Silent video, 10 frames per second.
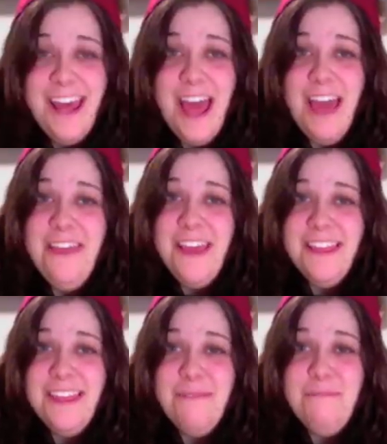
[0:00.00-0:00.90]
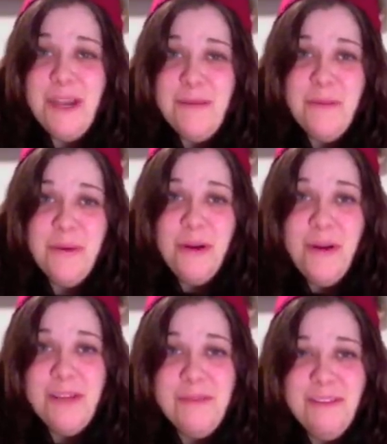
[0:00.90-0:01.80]
I think the minimum
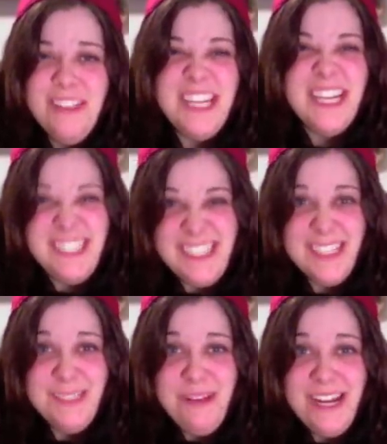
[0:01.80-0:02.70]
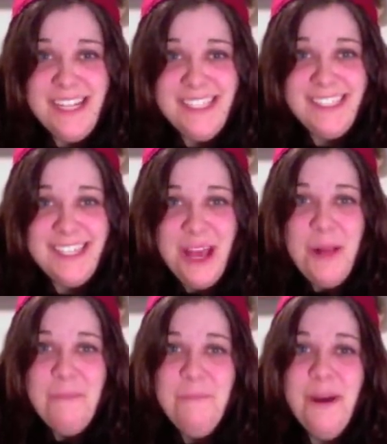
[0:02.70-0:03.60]
requirement was 6 minutes,
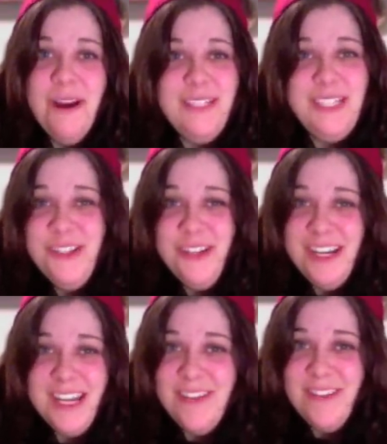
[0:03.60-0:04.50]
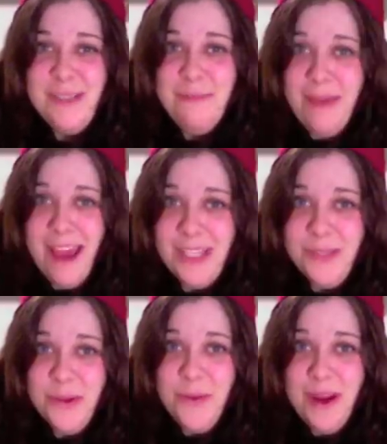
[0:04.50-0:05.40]
but our teacher didn't give us a max
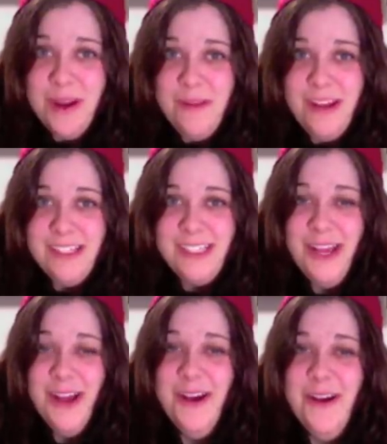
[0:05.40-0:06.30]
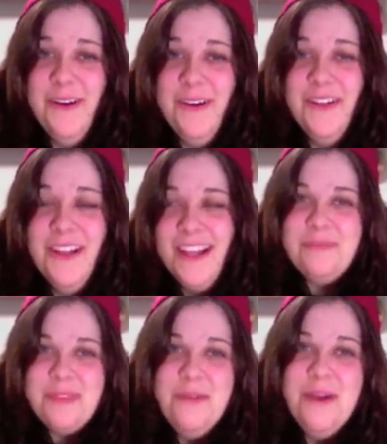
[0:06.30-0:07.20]
requirement, so
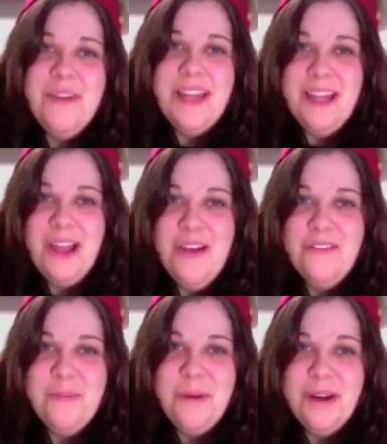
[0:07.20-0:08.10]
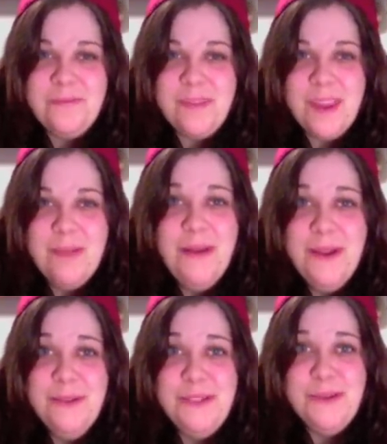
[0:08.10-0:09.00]
we went a little overboard, but it
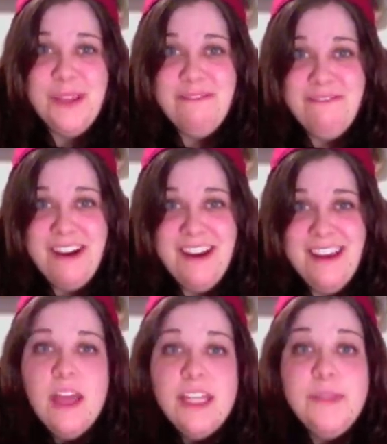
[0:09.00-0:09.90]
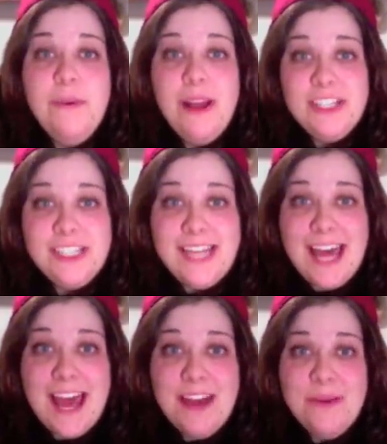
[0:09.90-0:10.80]
was really fun. So we watched
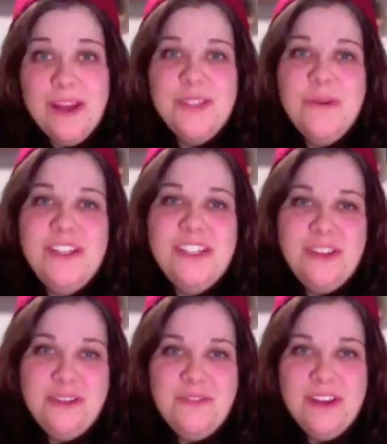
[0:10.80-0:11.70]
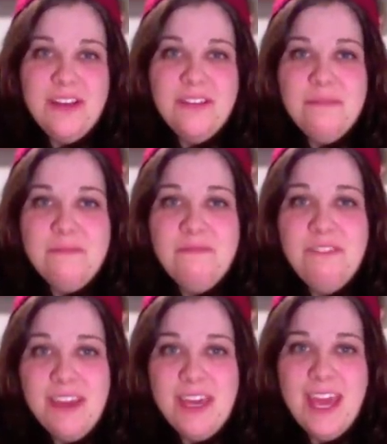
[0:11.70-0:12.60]
that. We also watched another video that
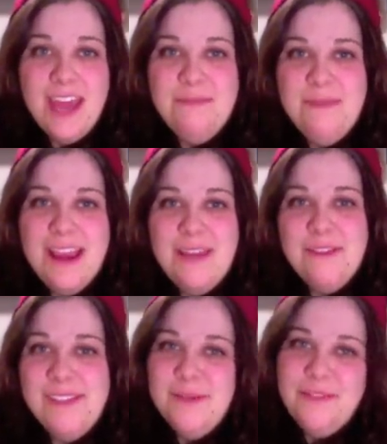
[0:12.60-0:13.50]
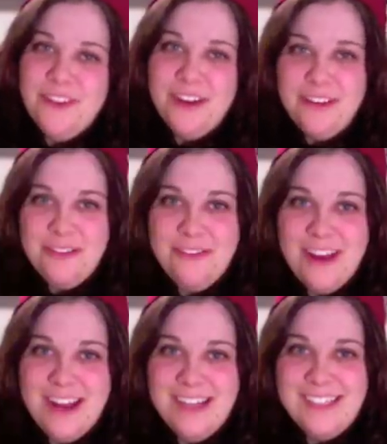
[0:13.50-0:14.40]
Vicky had made with some of her other
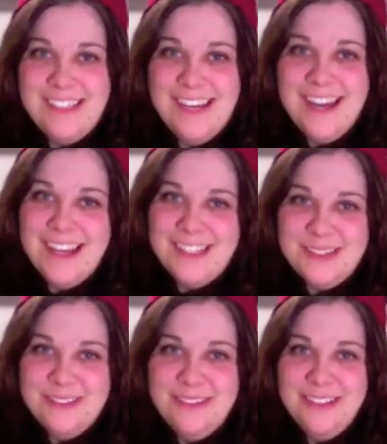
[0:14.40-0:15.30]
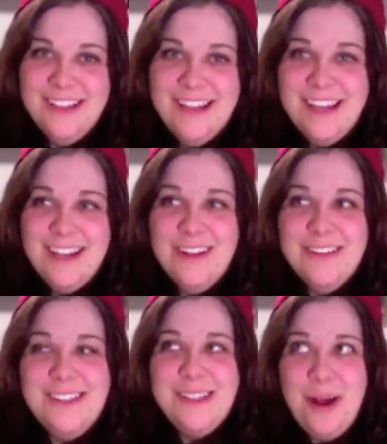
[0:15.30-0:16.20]
friends in high school
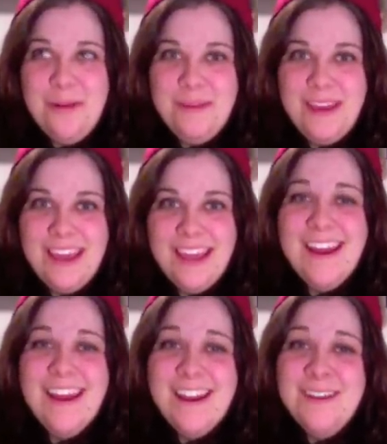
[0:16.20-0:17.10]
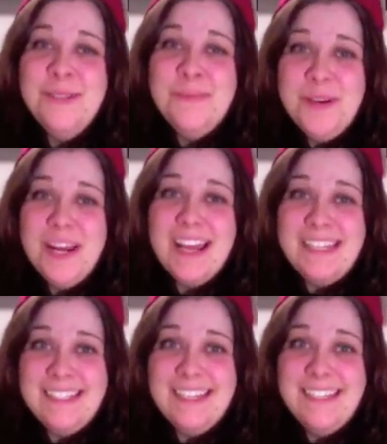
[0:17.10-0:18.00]
called Zombie, and it was pretty
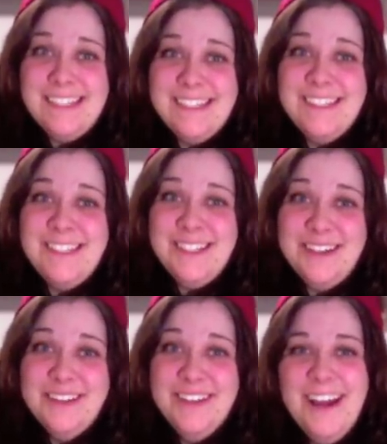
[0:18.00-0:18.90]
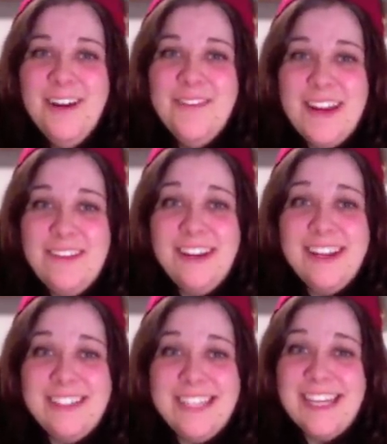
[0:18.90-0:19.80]
excellent too. Homemade
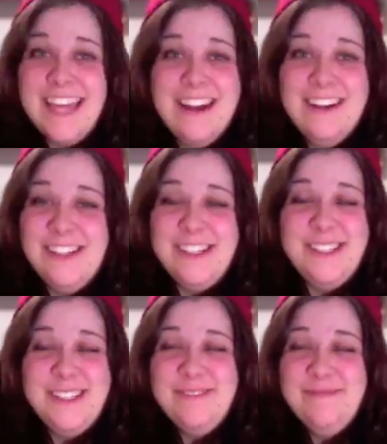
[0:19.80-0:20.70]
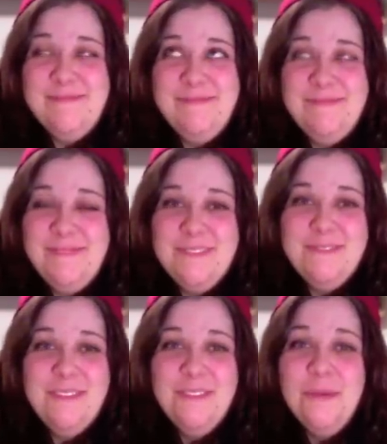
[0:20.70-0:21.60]
videos like that are just
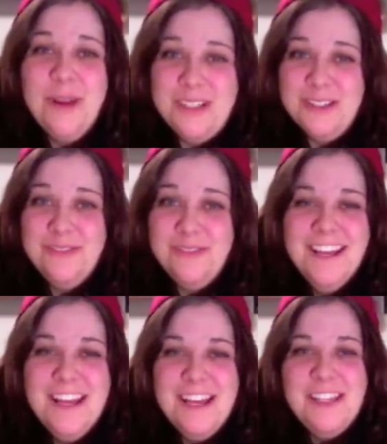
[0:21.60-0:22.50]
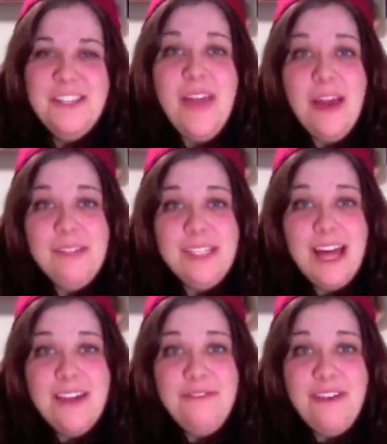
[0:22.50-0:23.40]
wonderful. So that was a
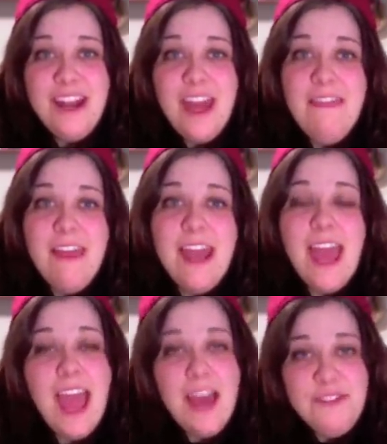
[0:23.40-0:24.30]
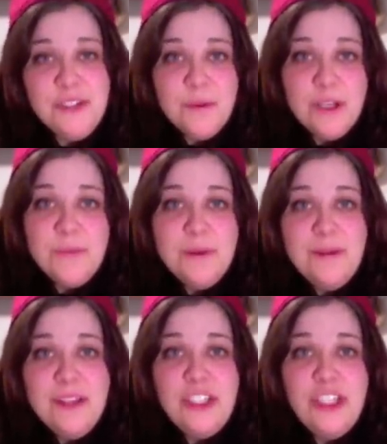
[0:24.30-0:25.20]
lot of fun. And then afterwards we
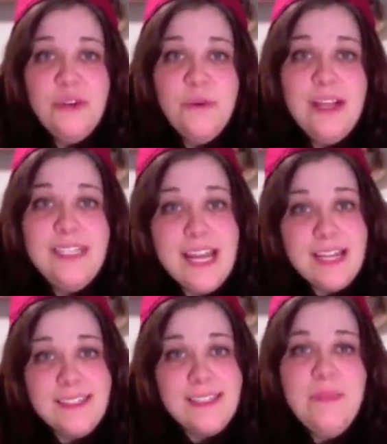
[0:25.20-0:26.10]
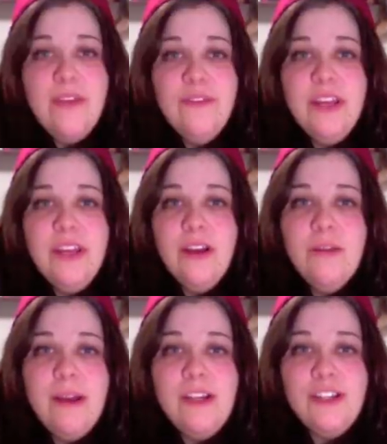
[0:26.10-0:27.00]
went to a dance. Every year
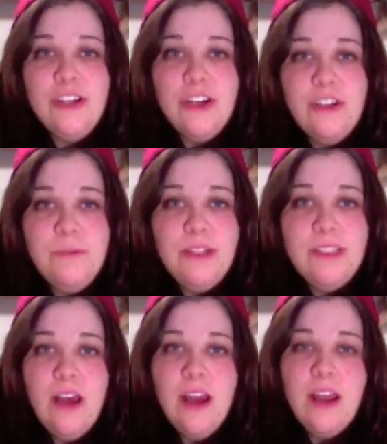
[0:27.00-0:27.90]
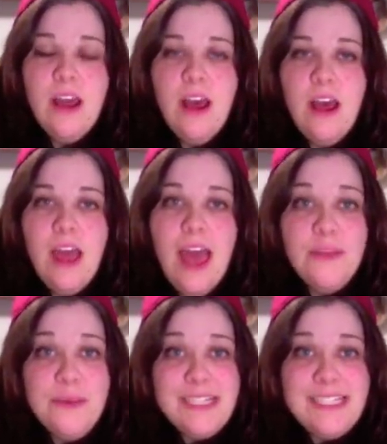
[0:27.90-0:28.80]
my church puts on a
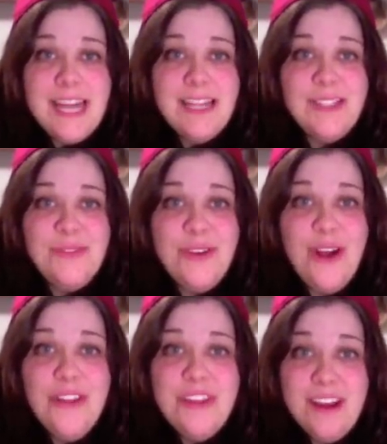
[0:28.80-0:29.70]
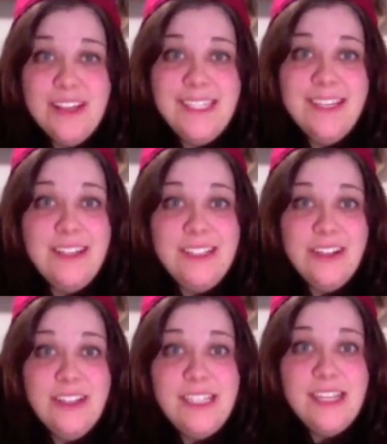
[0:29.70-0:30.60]
Halloween dance for all the young single
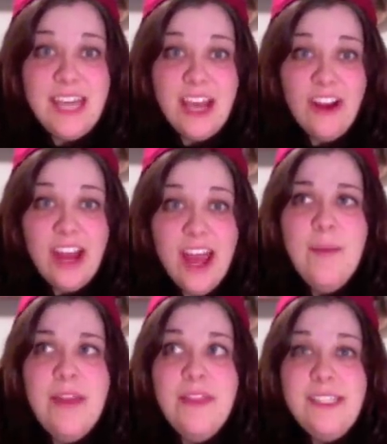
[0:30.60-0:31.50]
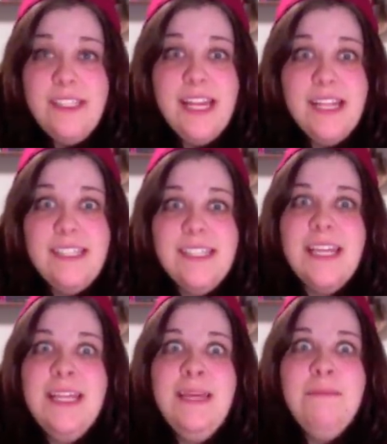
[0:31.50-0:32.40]
adults in the area, and this dance is
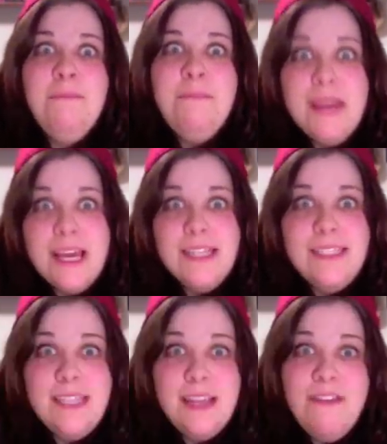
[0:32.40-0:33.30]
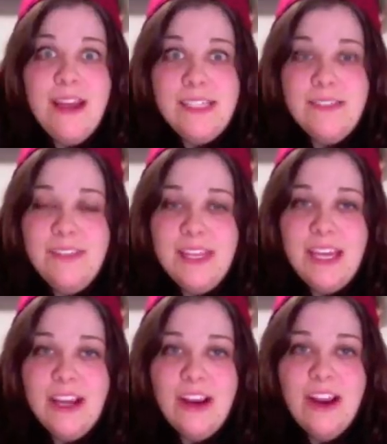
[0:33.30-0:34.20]
the biggest event of the
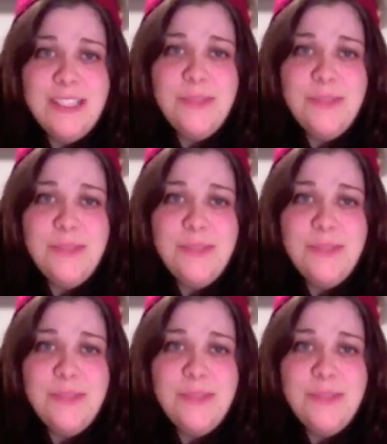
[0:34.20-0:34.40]
year.